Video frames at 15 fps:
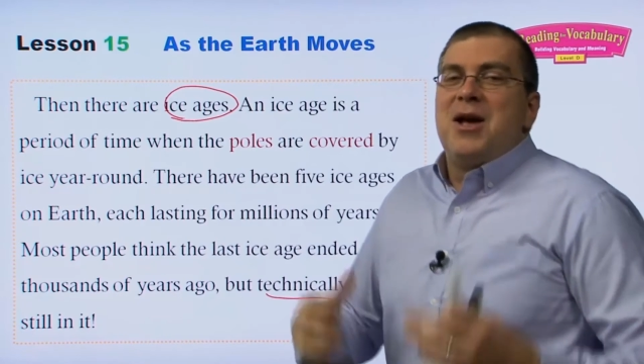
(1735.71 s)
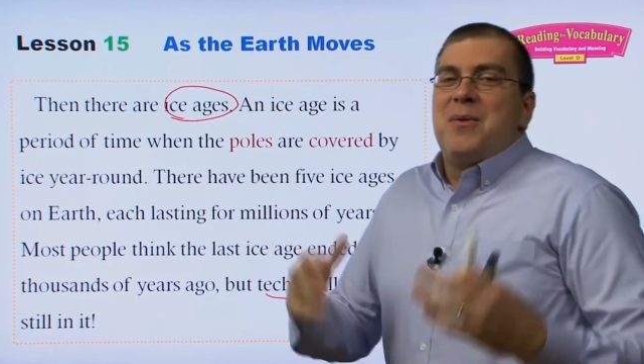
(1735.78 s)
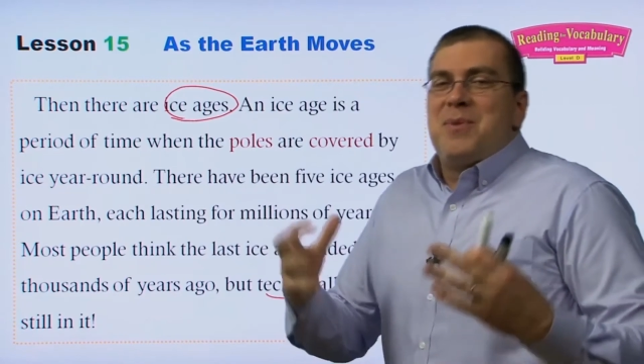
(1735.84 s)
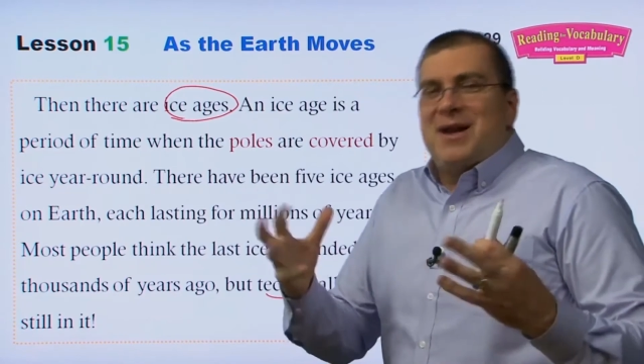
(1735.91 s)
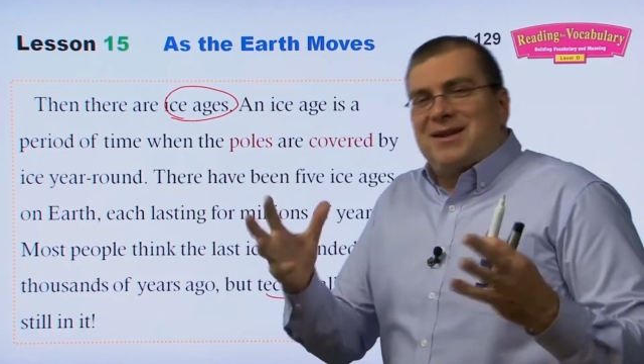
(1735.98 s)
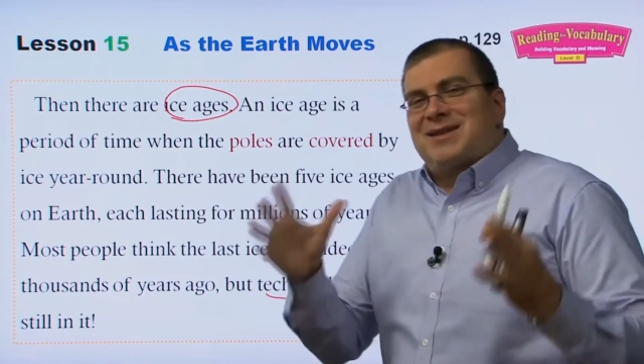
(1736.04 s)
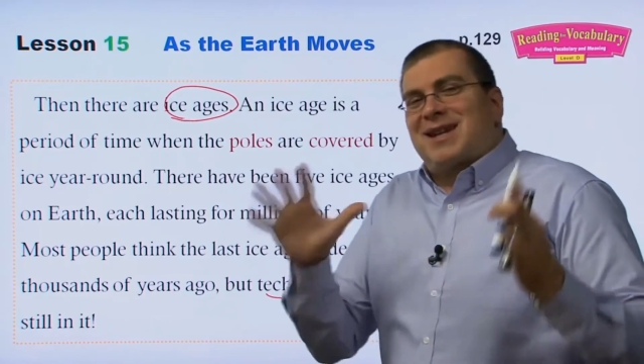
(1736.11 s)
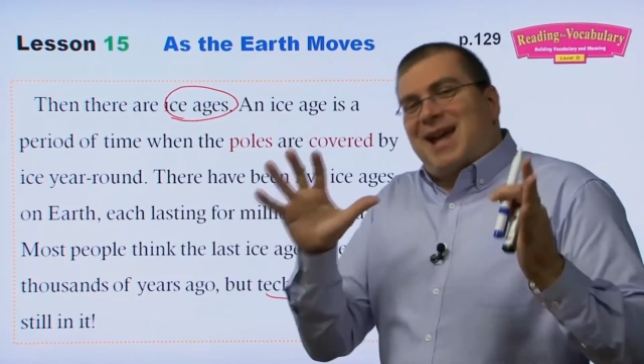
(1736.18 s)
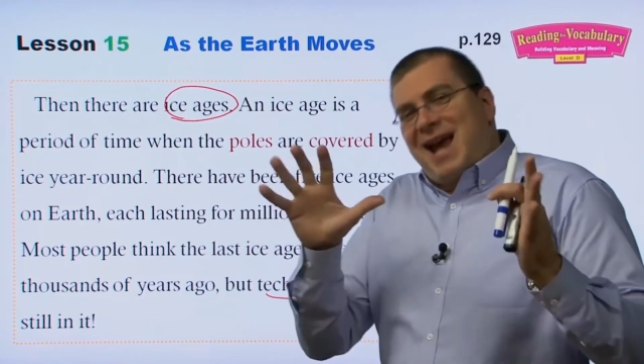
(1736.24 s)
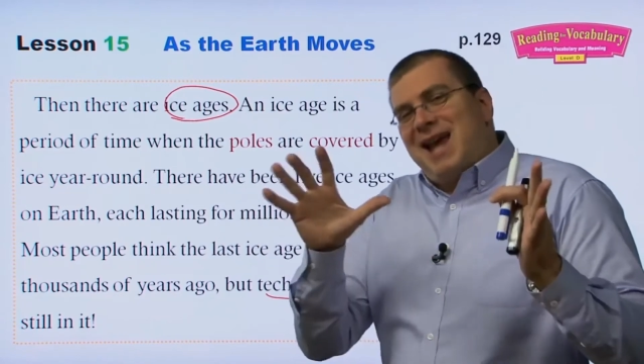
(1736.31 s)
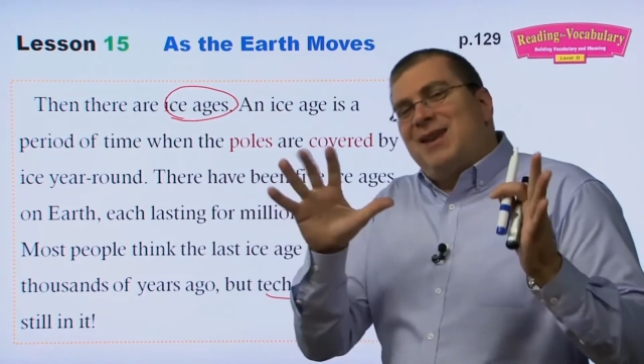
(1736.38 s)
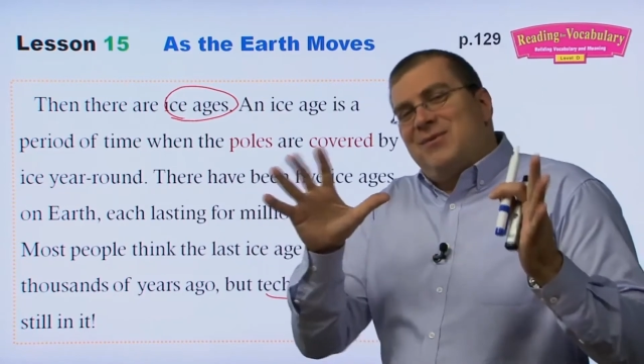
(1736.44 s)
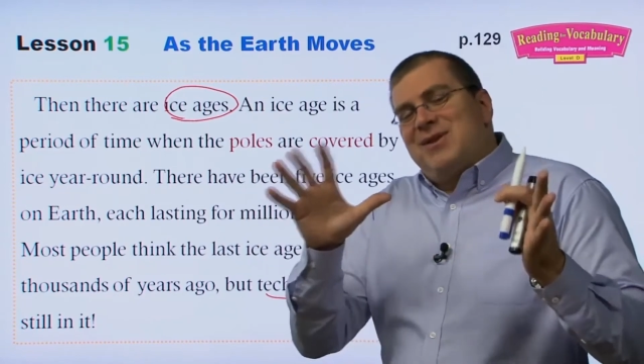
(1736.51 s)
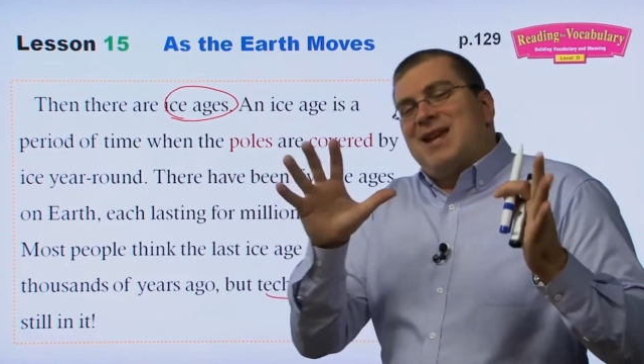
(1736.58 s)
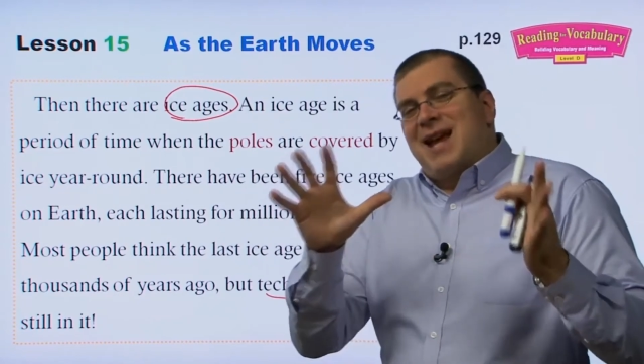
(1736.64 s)
That's
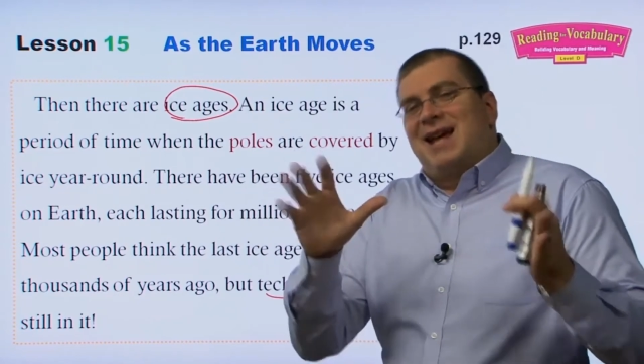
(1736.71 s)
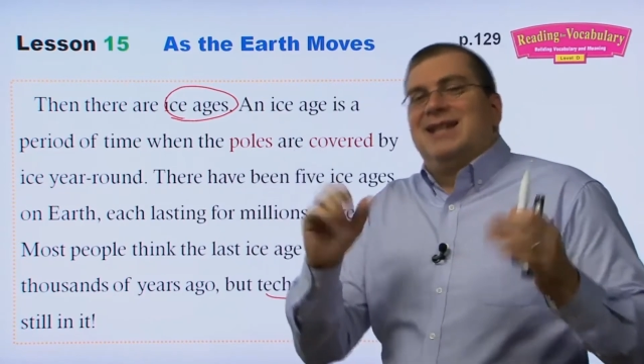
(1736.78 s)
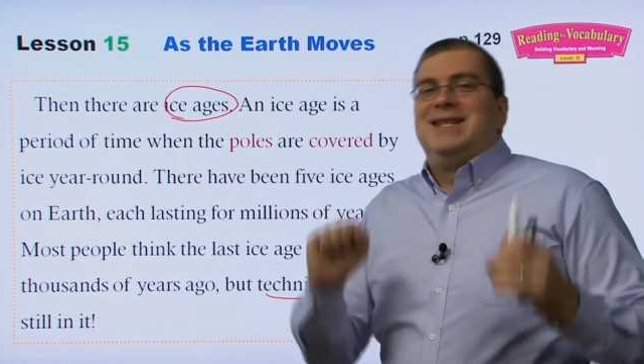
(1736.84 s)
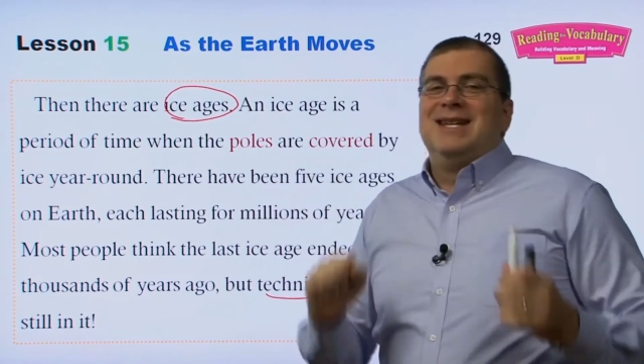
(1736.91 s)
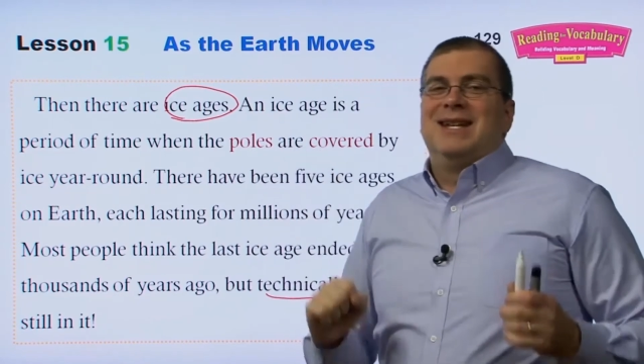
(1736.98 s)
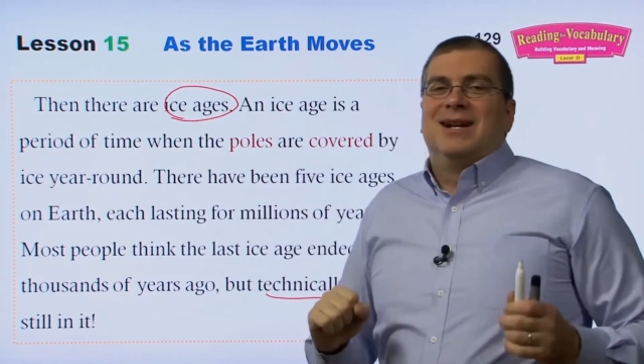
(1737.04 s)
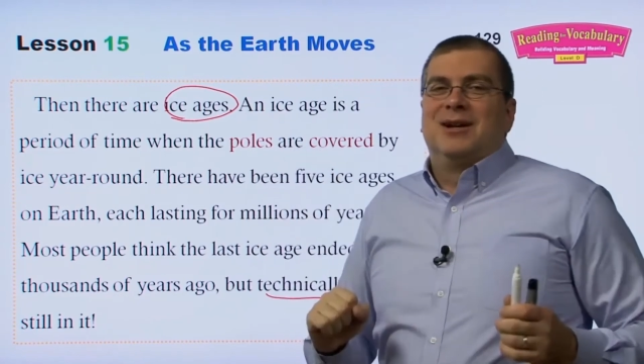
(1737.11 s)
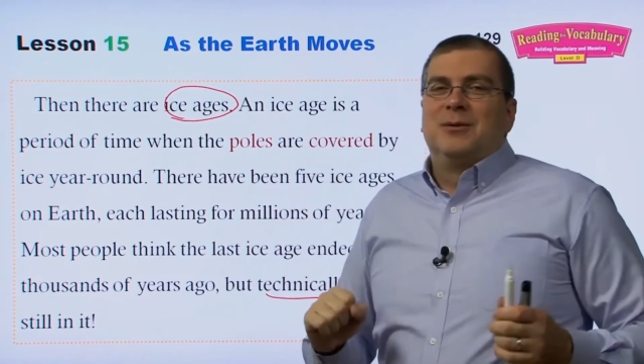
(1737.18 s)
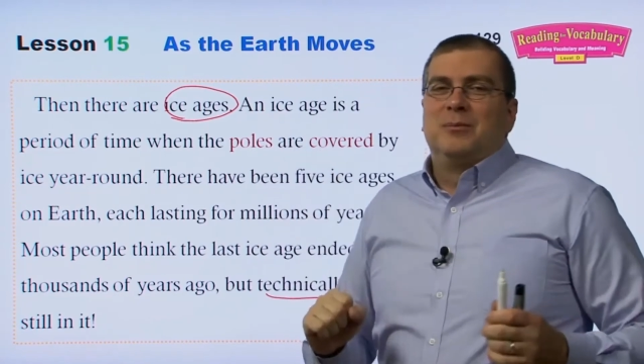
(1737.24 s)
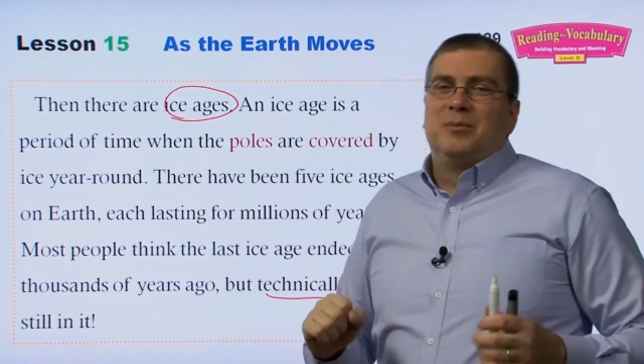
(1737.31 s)
kind of the idea,